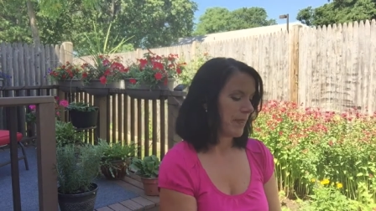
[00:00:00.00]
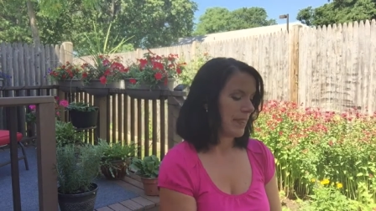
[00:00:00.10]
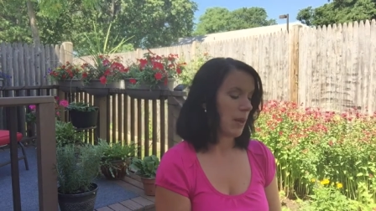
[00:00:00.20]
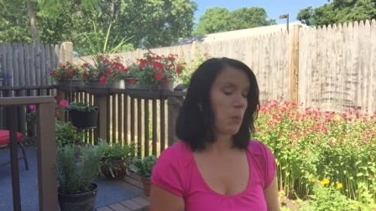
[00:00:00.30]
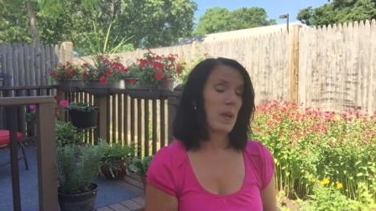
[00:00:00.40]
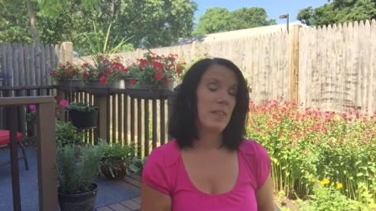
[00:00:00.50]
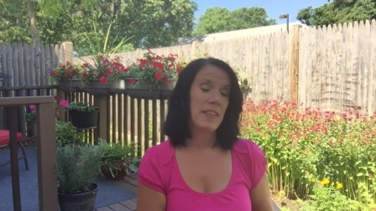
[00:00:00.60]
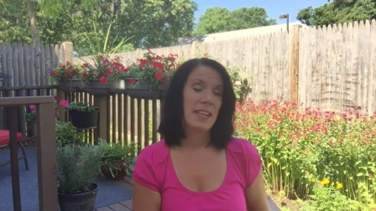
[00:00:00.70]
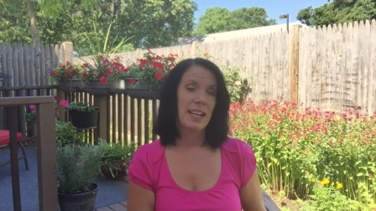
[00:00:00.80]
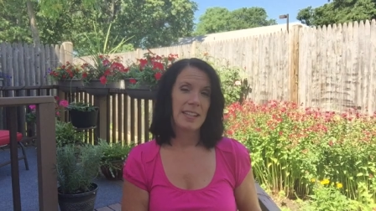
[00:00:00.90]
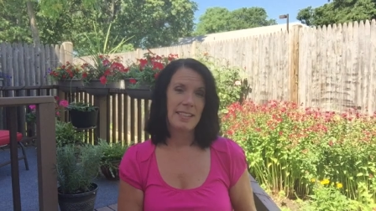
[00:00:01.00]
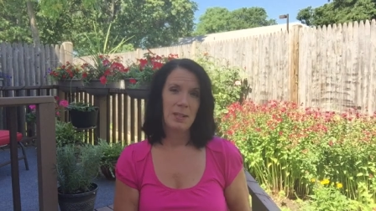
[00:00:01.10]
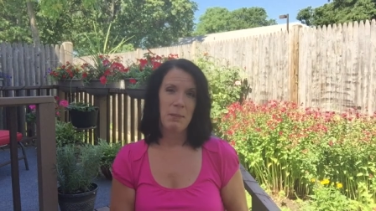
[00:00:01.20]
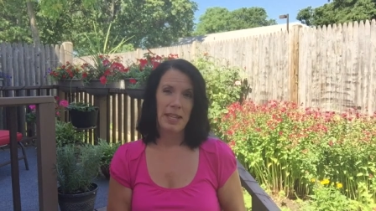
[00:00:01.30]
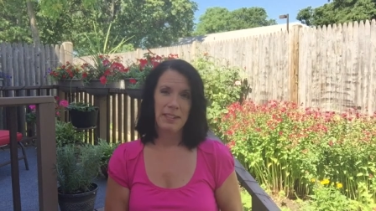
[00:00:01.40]
Now, with the idea
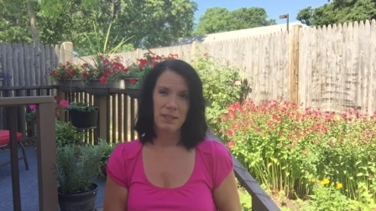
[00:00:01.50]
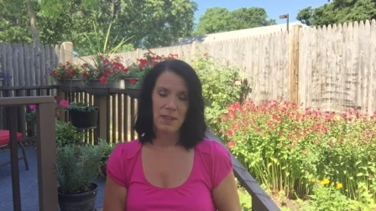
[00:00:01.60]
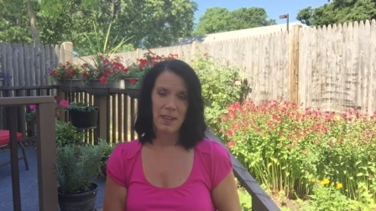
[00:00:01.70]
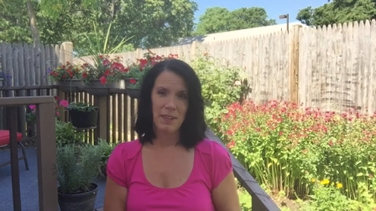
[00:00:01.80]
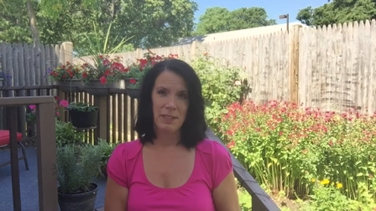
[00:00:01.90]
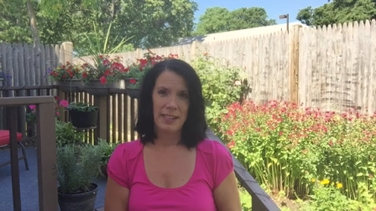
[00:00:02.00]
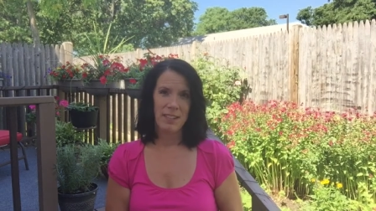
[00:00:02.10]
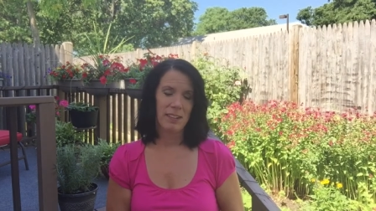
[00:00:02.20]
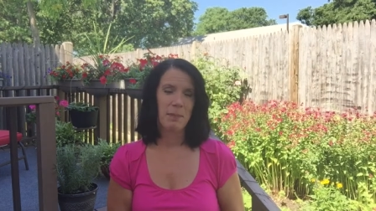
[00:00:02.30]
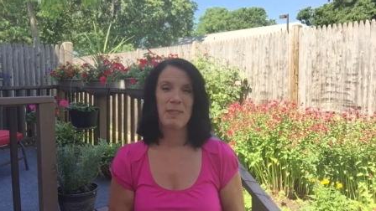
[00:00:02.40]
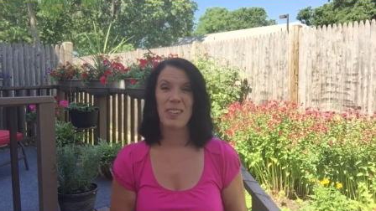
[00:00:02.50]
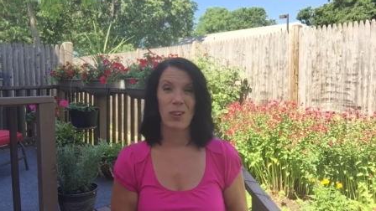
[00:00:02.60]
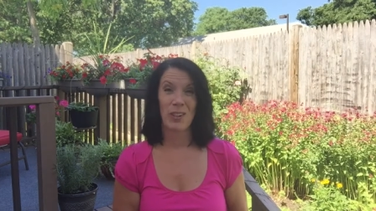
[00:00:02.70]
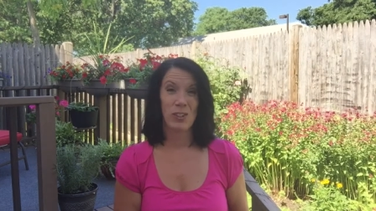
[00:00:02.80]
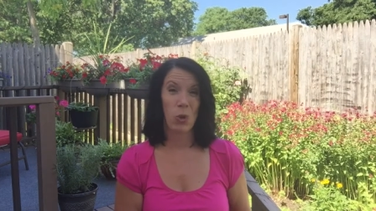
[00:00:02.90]
in mind of the flight socks, my feet
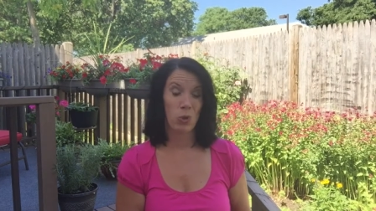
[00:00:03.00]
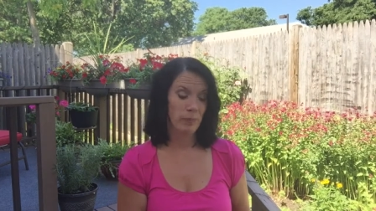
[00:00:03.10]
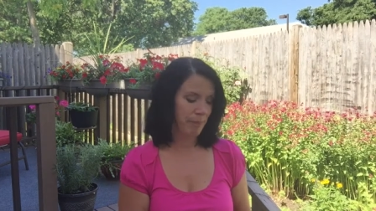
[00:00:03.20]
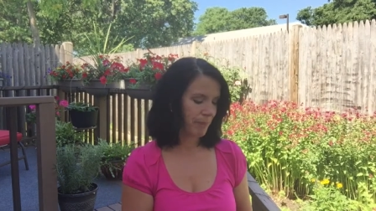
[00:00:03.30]
are always cold.